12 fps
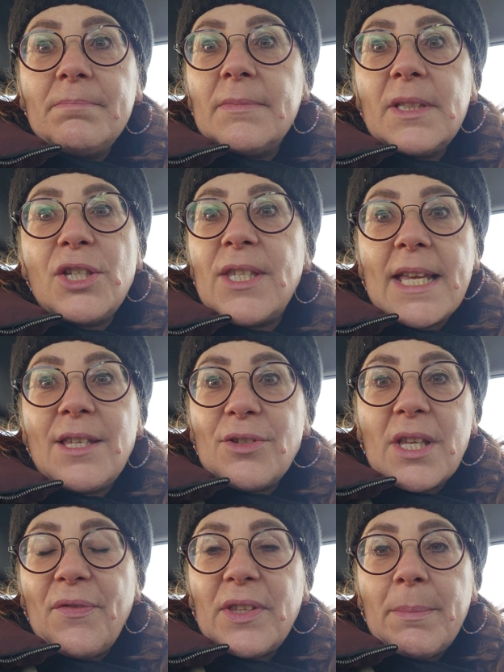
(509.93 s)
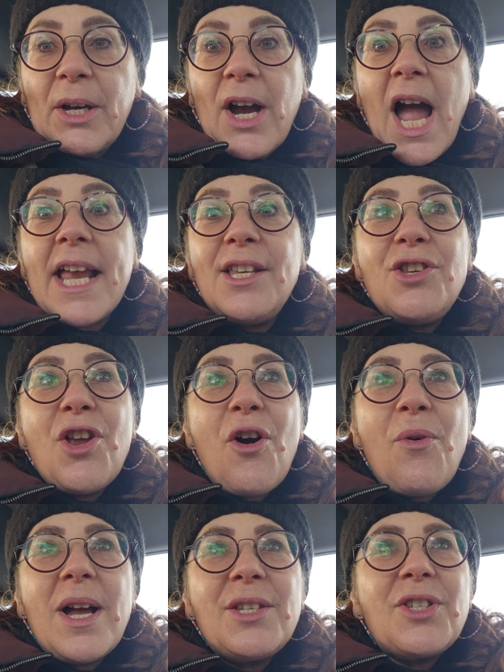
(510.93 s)
You say to yourself in the mirror, I
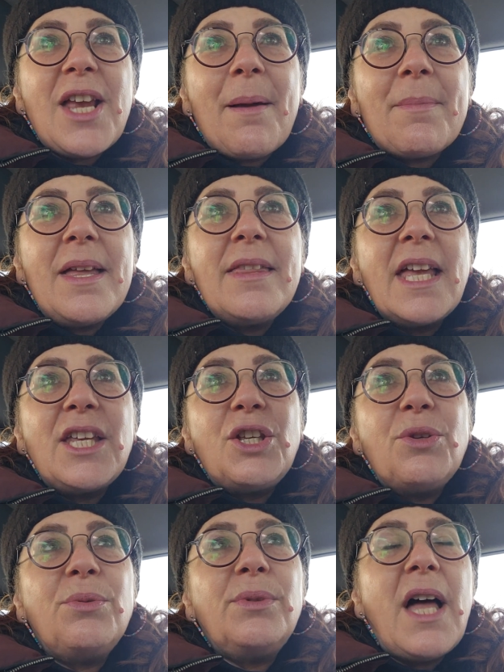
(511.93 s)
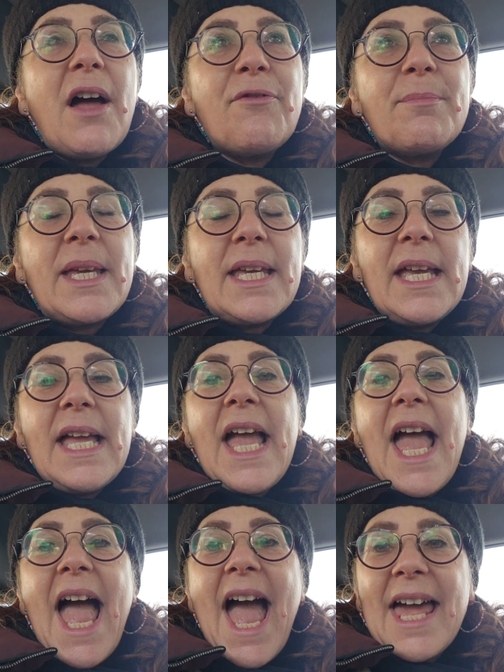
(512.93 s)
know, Hashem, that you love me,
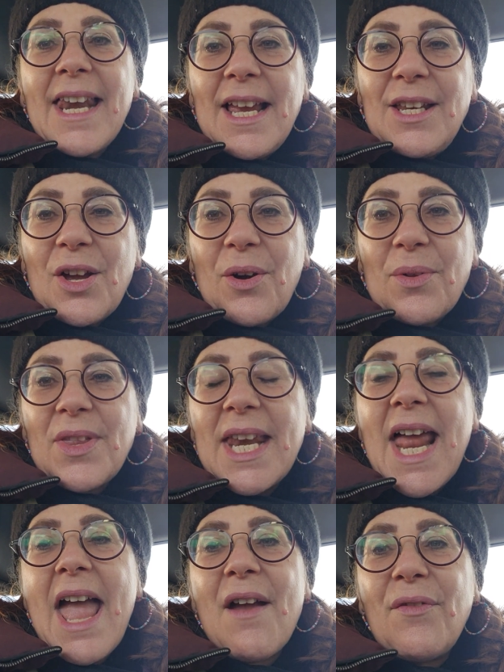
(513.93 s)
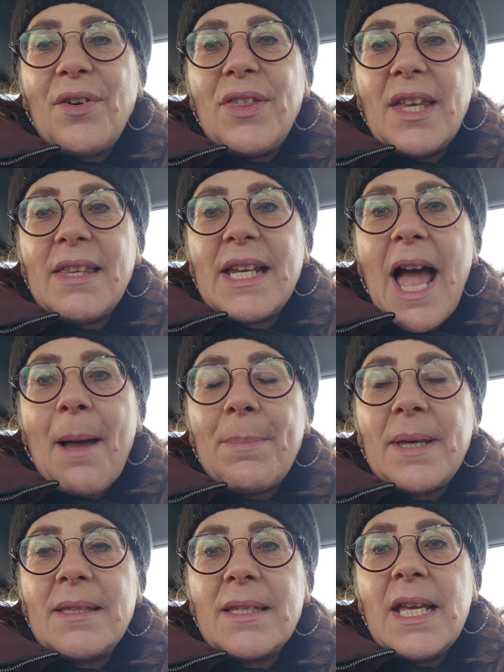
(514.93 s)
and I know that everything that
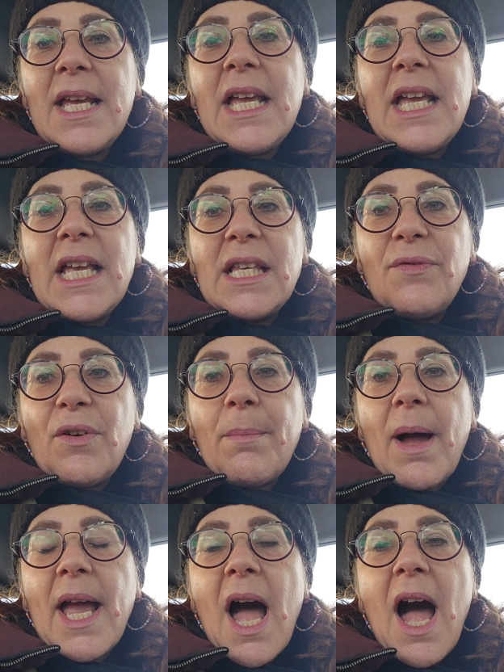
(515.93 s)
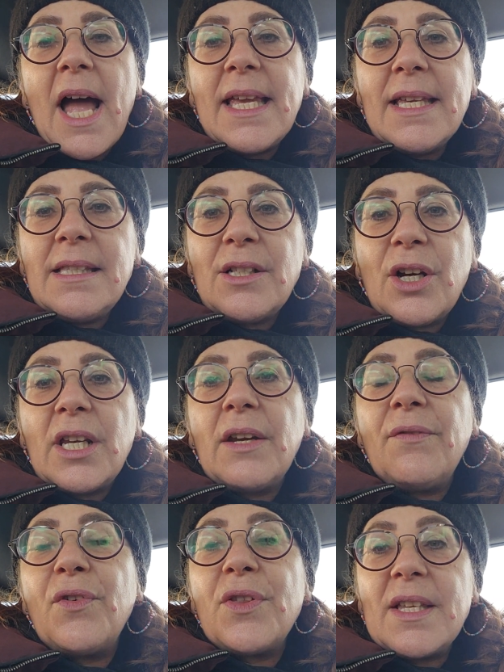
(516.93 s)
happens is for my highest good
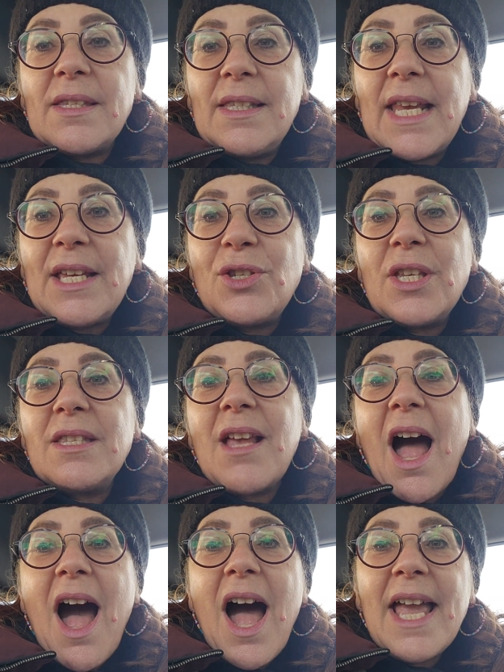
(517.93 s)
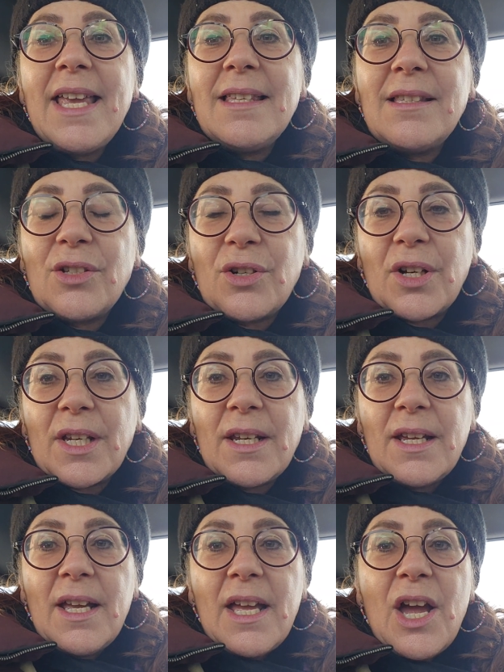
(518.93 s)
and for this nation's highest good.
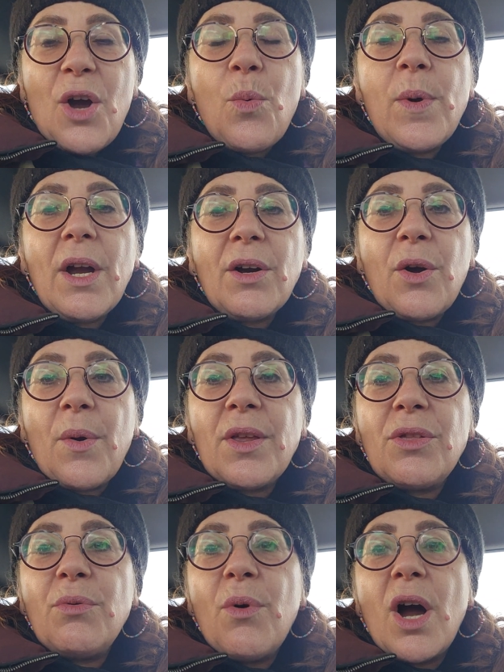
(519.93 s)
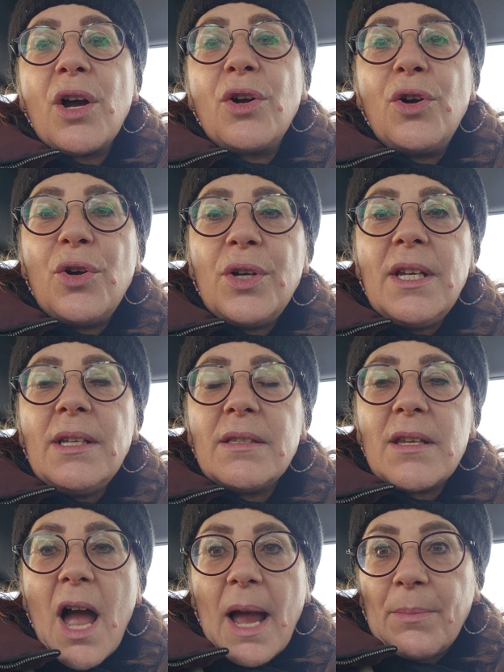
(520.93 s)
We are going through a good
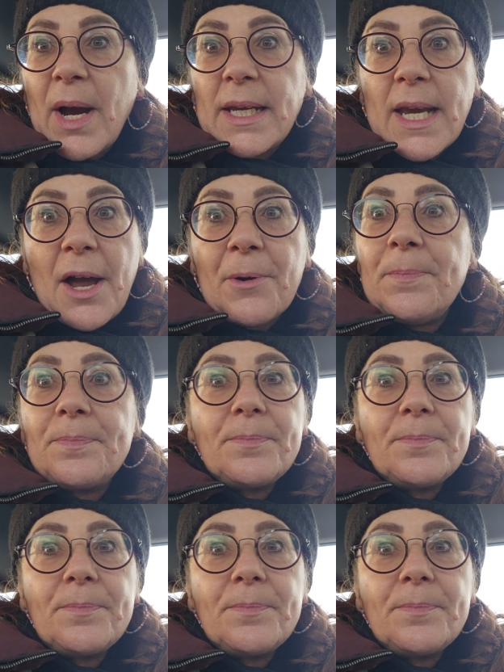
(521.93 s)
time right now.